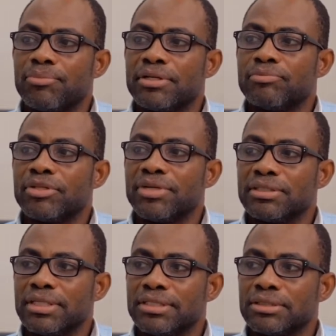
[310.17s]

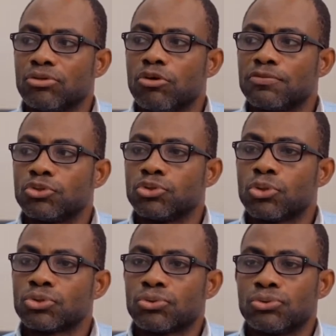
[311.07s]
implementation of
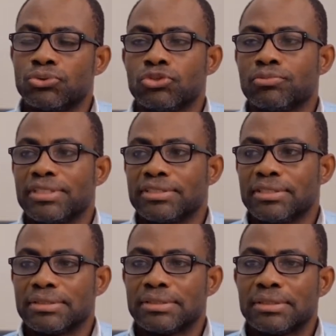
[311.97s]
source control
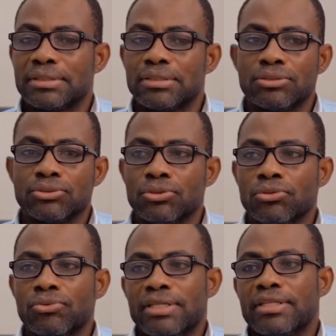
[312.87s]
measures. So
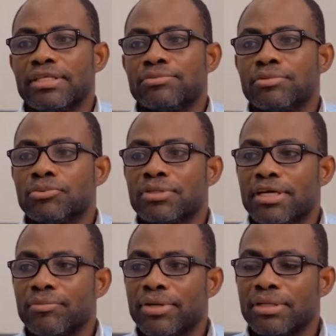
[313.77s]
when these people
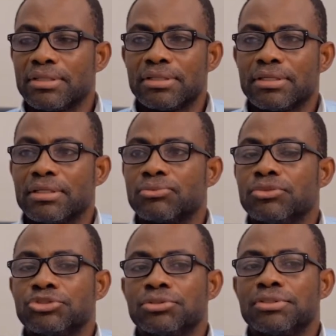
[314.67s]
come in, we
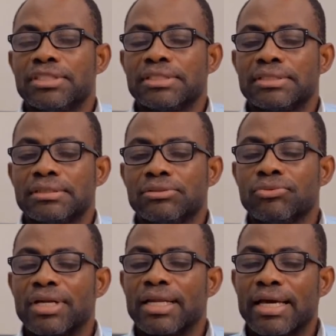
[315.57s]
shouldn't
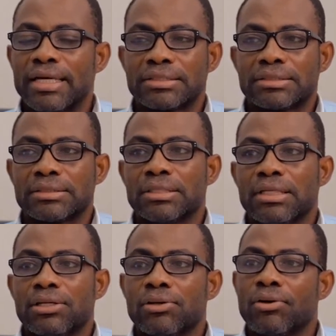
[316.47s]
relax
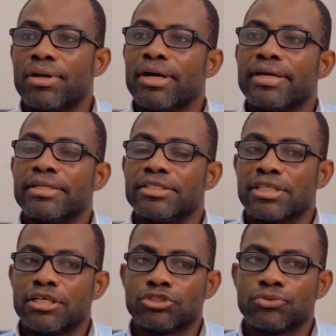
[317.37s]
on our
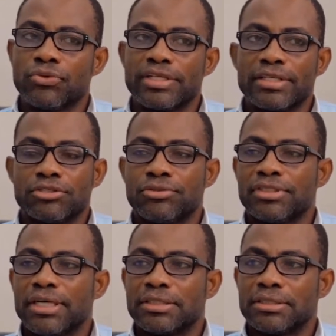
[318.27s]
initial screening and
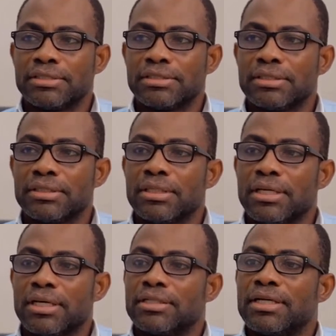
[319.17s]
triaging.
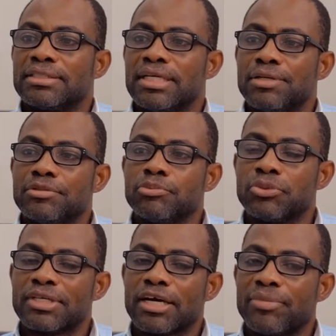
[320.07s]
There are times people
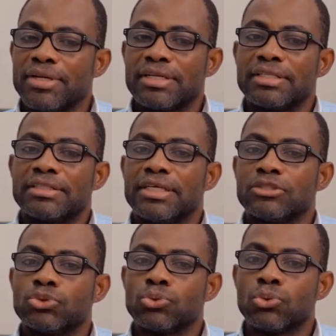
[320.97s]
come in and it
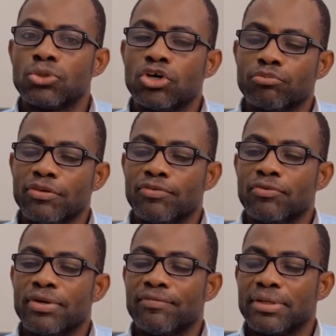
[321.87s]
takes so long before
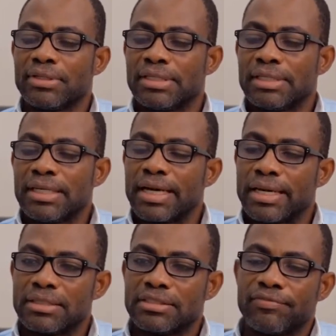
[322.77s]
we even
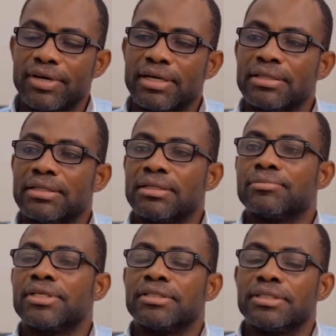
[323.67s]
identify
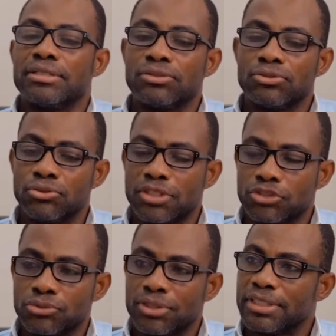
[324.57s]
them and then do the
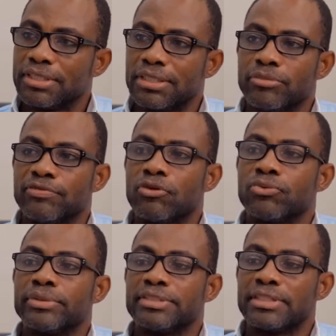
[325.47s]
screening and before
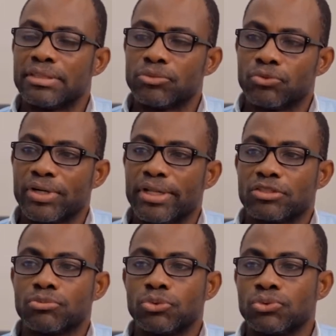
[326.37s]
we send them to where they are
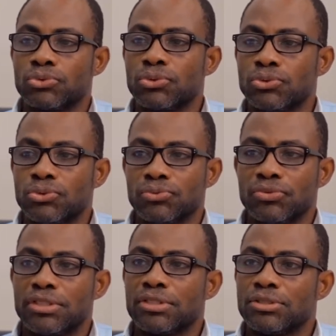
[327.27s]
supposed to go to.
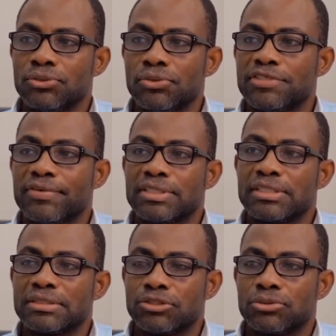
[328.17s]
So each
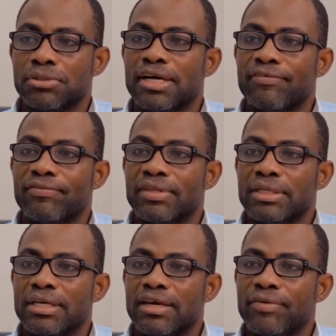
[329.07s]
facility should have
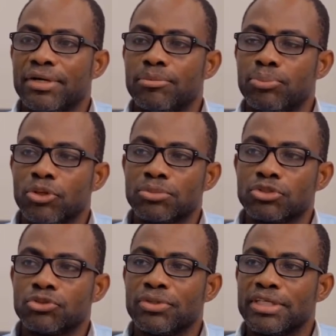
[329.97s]
a very prompt
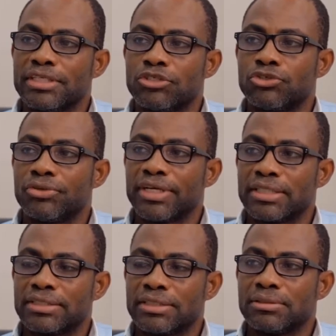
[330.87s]
screening and
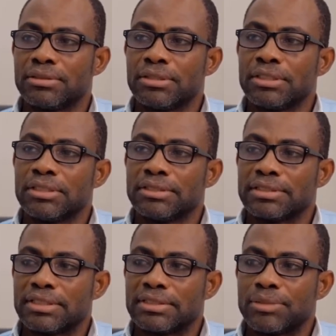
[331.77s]
triaging
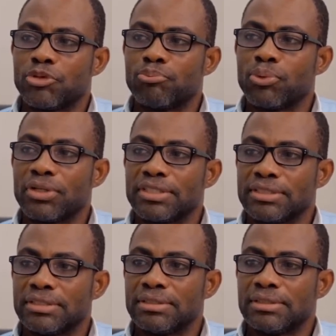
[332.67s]
system or
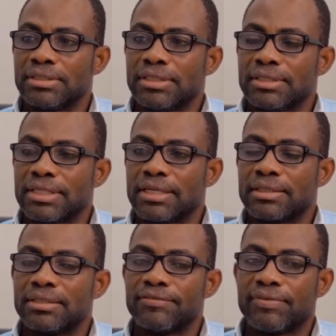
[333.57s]
policy that can
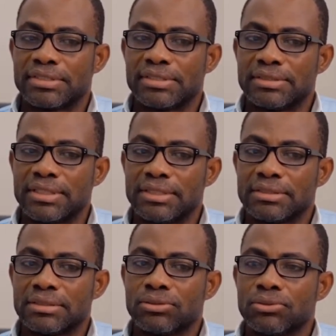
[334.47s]
help facilitate
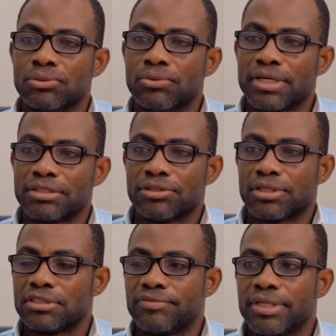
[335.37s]
quick
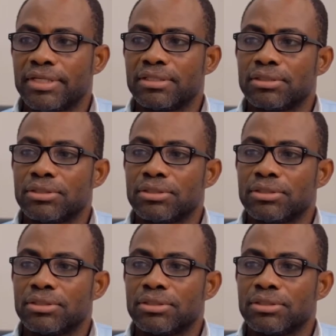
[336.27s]
transfer